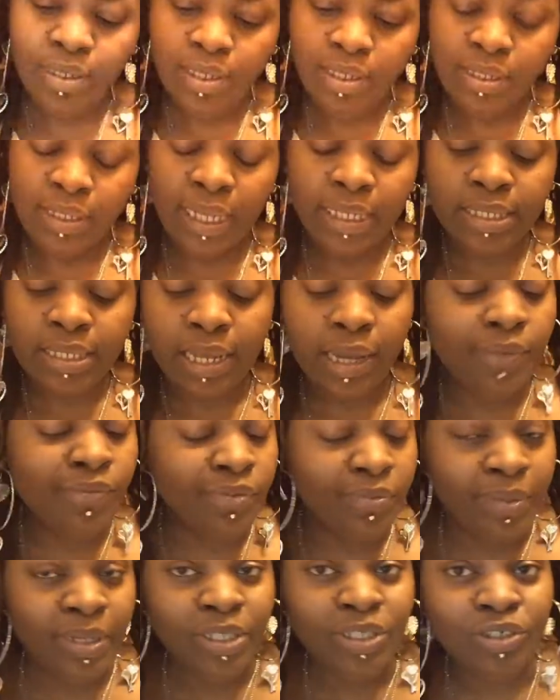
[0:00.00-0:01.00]
That's
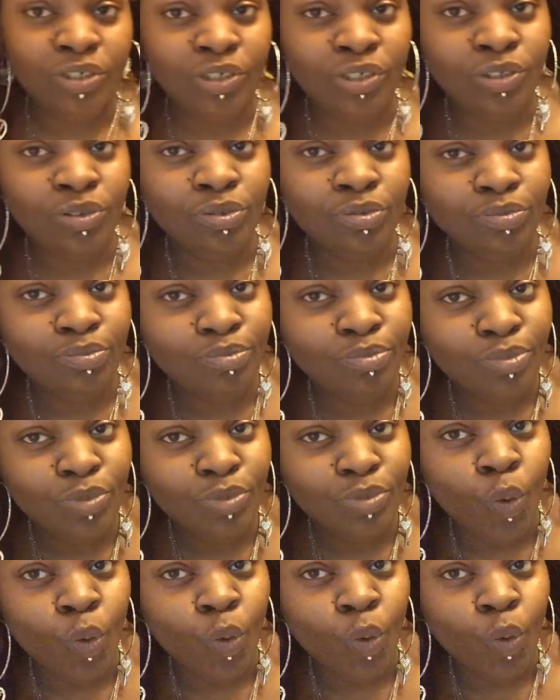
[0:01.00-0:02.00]
confirmation too,
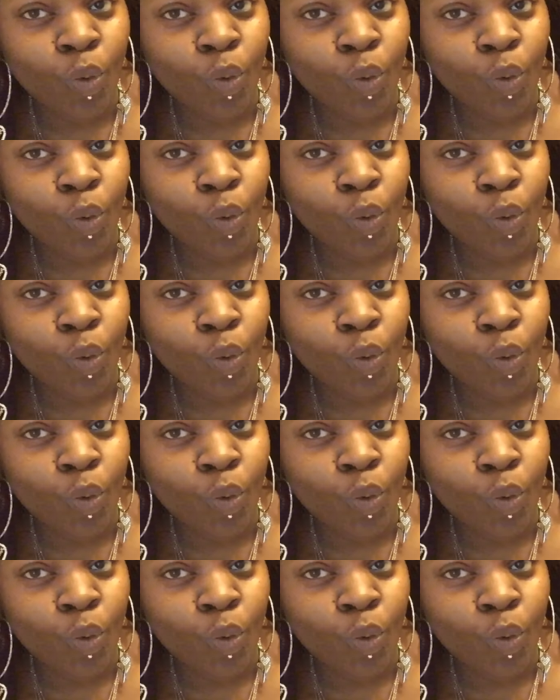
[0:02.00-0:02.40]
or no.